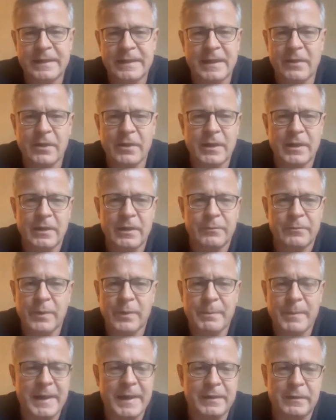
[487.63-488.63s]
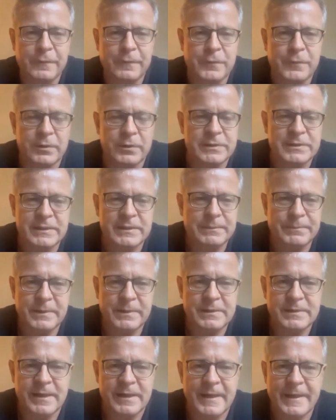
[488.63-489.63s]
Now, we might, of course,
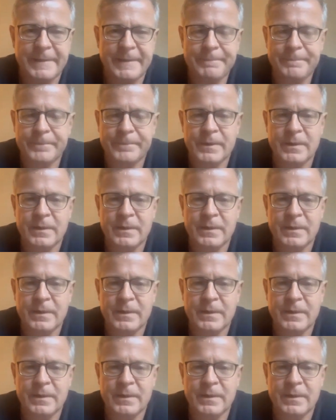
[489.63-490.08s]
simply say